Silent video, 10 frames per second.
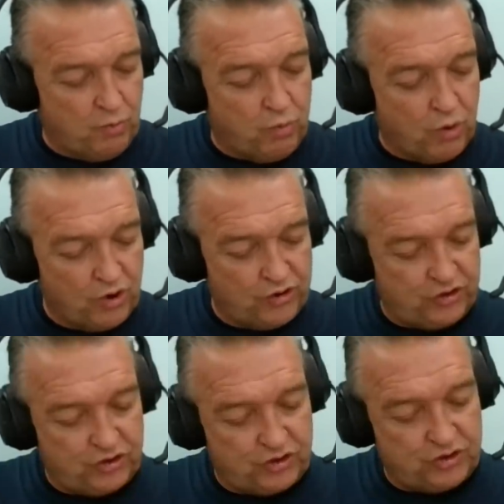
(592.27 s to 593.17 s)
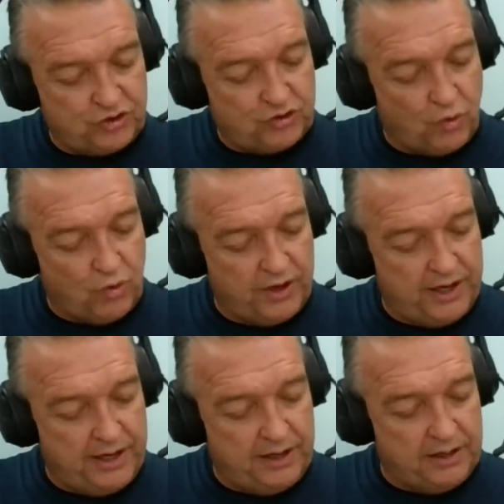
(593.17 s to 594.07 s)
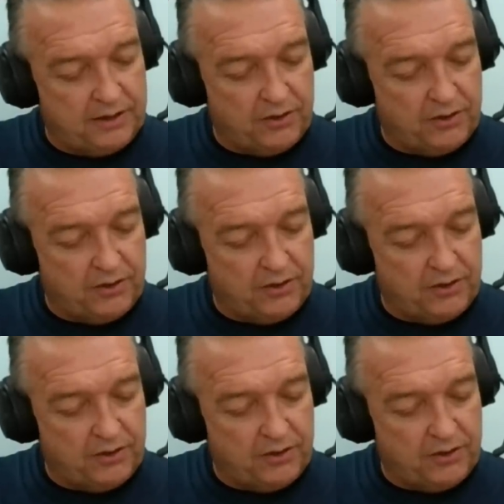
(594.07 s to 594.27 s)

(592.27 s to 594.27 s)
worst story,